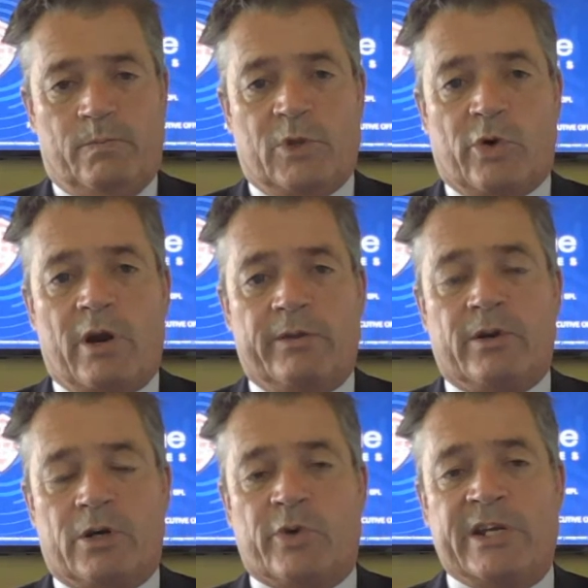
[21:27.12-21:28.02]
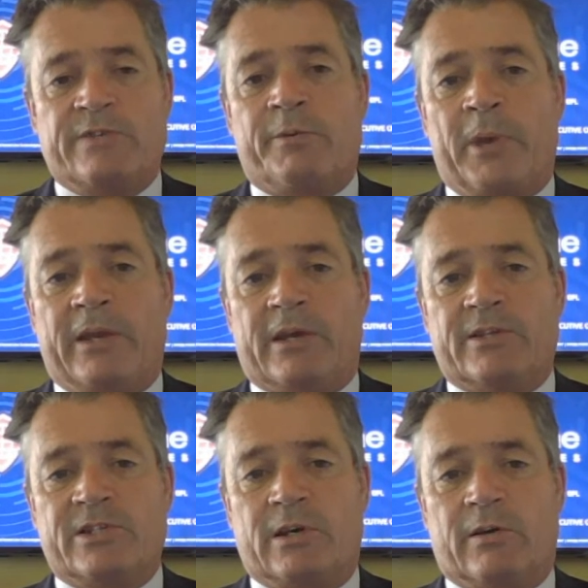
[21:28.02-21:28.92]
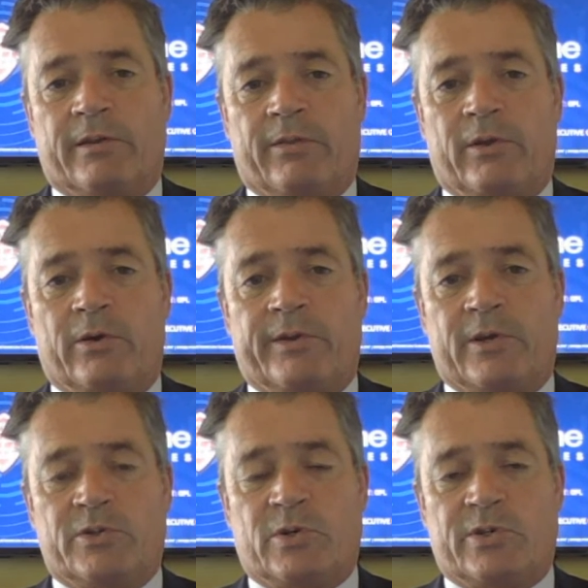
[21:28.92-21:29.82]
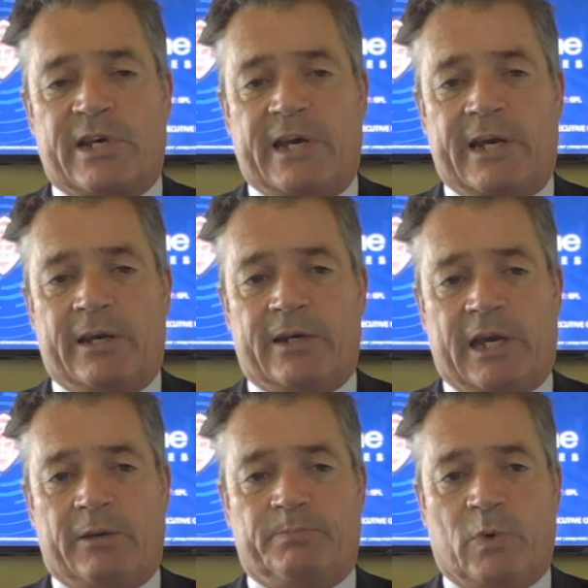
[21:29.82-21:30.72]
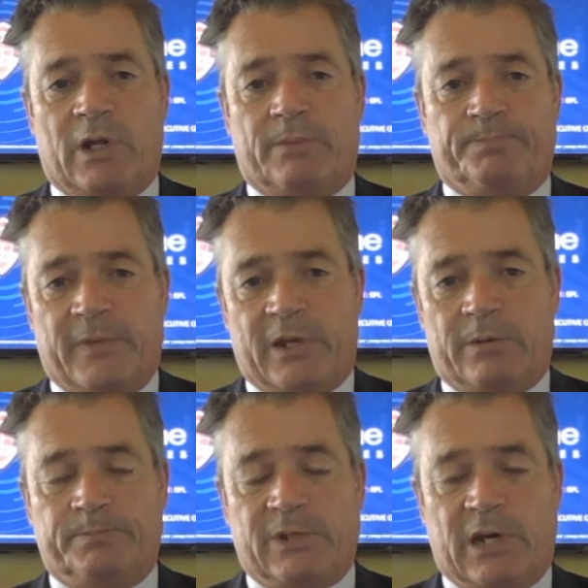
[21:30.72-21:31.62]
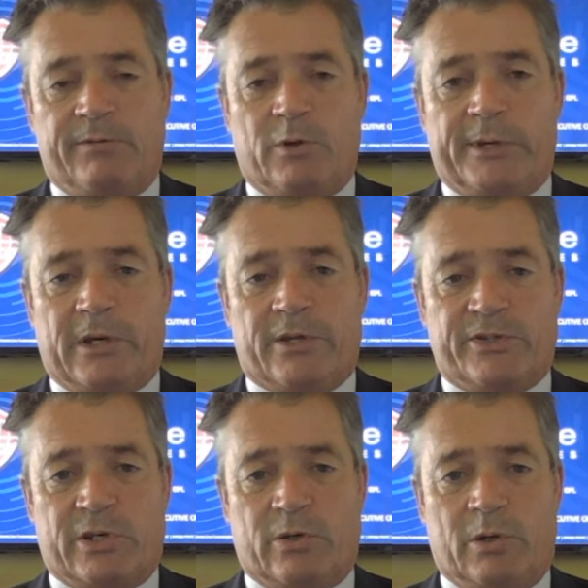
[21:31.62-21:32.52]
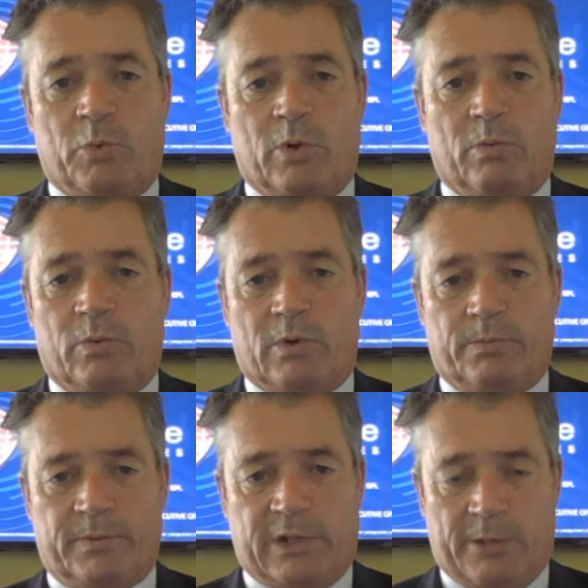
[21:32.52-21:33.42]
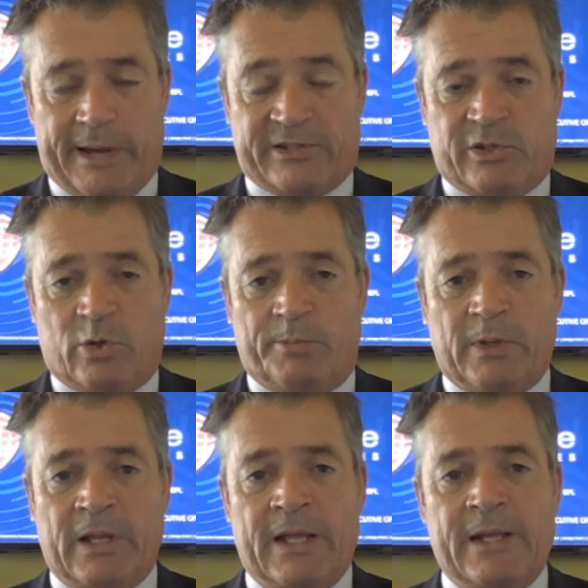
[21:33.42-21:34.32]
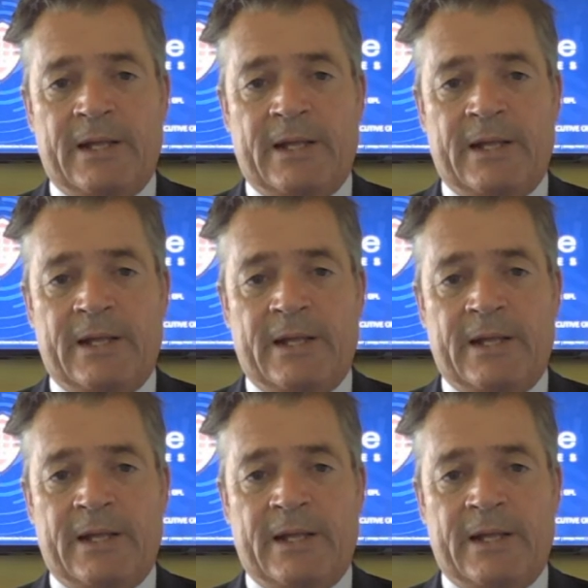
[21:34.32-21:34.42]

there are a range of opinions. There are those who are saying, okay, well, COVID will be gone soon and we'll go back to normal.